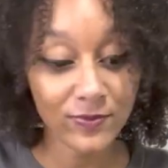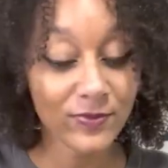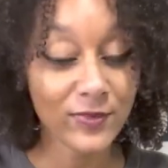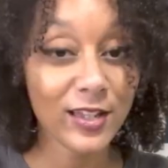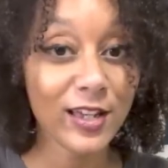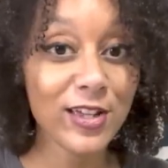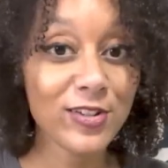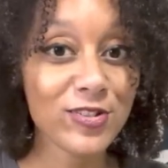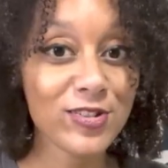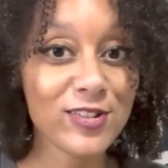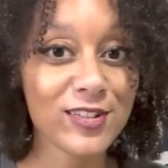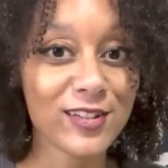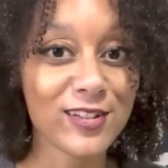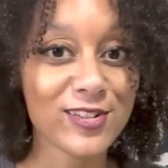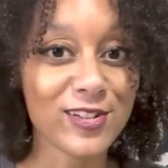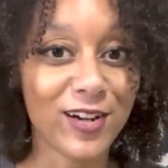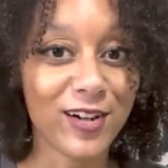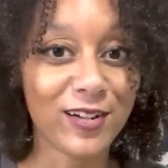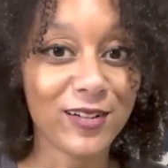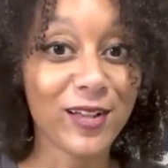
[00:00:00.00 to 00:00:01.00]
Interesting
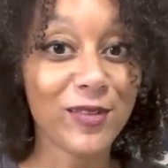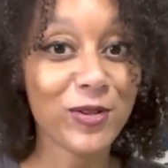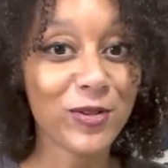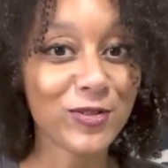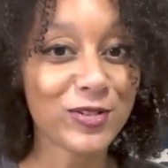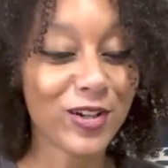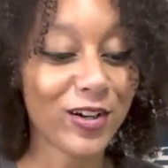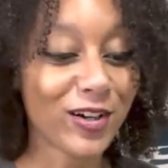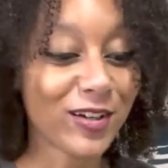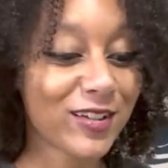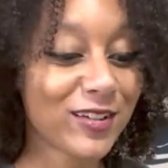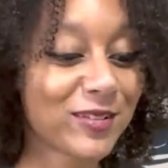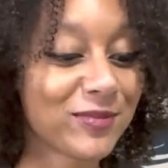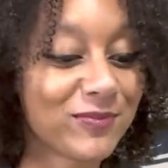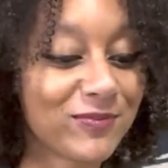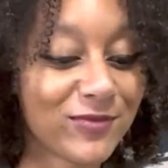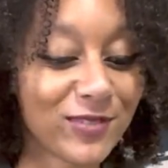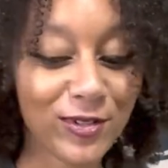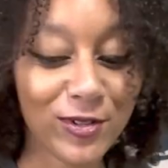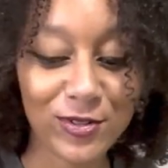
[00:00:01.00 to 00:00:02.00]
start. A little dark
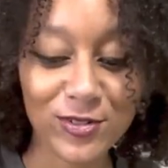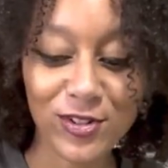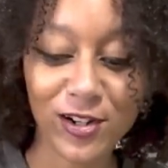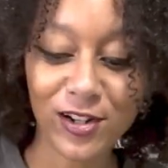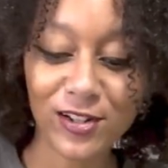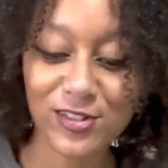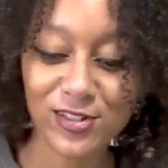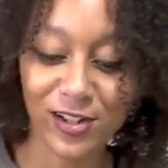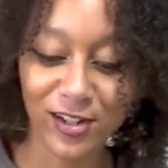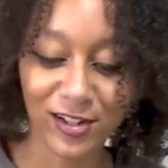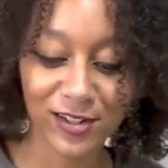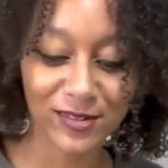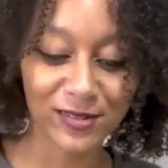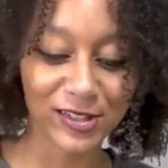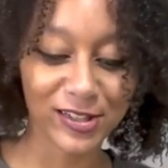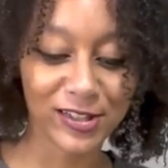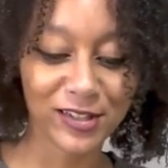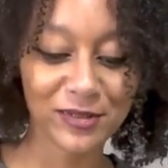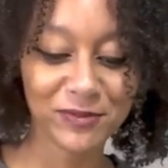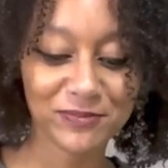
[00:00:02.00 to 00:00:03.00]
start
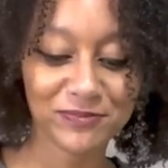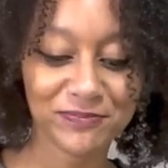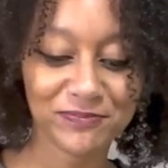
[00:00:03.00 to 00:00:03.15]
here.